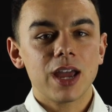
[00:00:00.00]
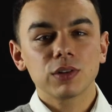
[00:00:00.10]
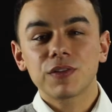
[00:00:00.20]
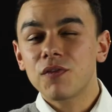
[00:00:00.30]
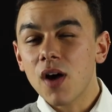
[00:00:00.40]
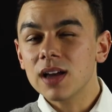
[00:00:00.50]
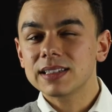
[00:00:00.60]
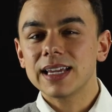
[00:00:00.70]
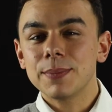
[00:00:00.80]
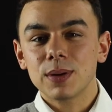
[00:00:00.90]
it was
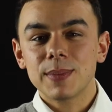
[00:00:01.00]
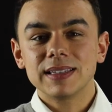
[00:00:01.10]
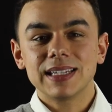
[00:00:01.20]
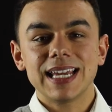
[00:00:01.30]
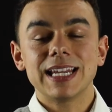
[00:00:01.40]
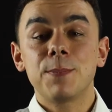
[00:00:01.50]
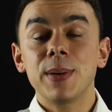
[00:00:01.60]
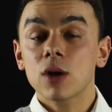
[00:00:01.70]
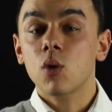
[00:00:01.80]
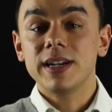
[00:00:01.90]
first implemented in the
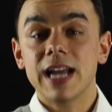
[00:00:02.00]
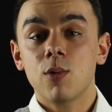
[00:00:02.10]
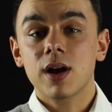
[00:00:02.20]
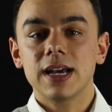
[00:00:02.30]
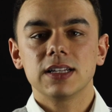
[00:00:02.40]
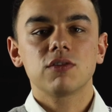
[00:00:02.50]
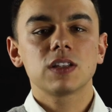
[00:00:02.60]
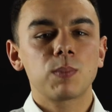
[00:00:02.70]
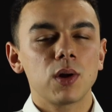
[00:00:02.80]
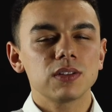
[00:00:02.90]
Bitcoin network as a
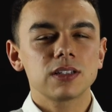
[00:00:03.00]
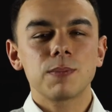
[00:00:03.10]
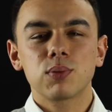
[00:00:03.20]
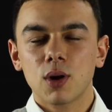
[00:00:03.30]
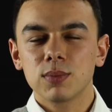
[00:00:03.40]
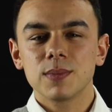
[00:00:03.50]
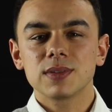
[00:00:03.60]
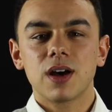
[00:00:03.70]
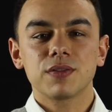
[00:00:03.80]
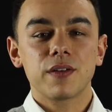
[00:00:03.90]
response to the
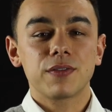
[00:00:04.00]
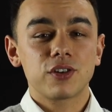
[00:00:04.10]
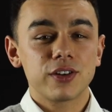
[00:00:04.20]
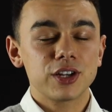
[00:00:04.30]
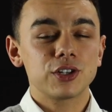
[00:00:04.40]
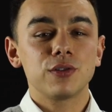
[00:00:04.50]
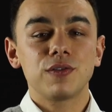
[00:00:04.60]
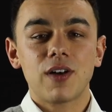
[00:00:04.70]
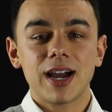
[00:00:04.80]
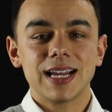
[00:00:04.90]
problems of the traditional
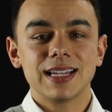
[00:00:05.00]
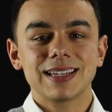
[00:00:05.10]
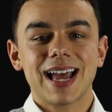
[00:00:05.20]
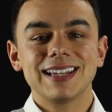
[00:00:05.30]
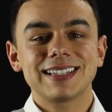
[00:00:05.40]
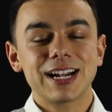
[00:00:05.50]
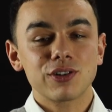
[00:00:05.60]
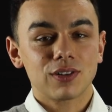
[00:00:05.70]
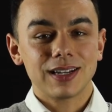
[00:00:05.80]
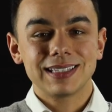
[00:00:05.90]
finance and
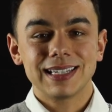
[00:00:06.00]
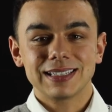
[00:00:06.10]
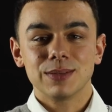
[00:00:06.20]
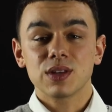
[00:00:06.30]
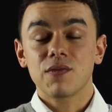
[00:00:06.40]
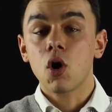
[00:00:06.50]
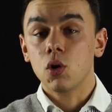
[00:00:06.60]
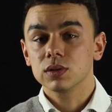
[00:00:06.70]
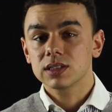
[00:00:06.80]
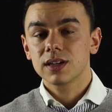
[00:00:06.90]
centralized systems of
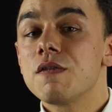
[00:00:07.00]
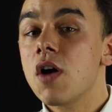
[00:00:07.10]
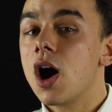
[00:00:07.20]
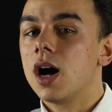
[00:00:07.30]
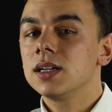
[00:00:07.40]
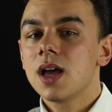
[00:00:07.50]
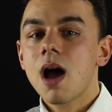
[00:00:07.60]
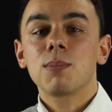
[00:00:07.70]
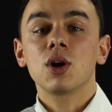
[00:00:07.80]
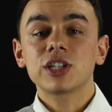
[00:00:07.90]
old. Third,
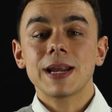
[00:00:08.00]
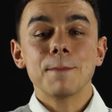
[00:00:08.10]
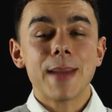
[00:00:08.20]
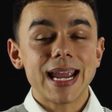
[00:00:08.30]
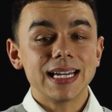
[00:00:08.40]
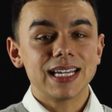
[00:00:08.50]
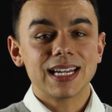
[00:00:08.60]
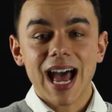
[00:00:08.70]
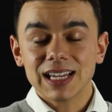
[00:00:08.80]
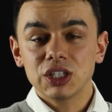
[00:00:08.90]
blockchain mainly
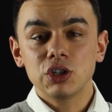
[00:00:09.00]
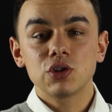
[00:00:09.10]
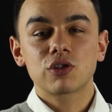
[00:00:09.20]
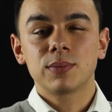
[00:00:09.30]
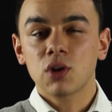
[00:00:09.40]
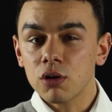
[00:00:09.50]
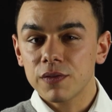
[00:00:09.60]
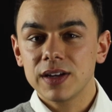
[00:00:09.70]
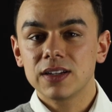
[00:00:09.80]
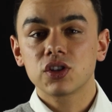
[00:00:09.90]
has to use
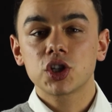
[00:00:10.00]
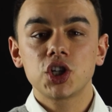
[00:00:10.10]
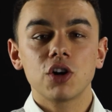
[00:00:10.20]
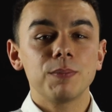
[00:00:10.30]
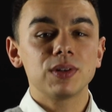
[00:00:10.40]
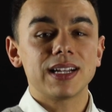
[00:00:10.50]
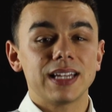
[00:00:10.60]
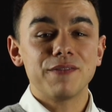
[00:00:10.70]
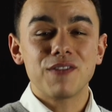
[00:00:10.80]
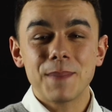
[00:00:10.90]
cryptography to secure and
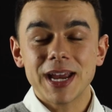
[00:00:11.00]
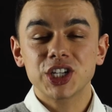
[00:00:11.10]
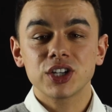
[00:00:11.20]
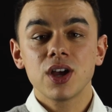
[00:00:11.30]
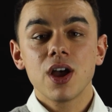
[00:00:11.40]
protect information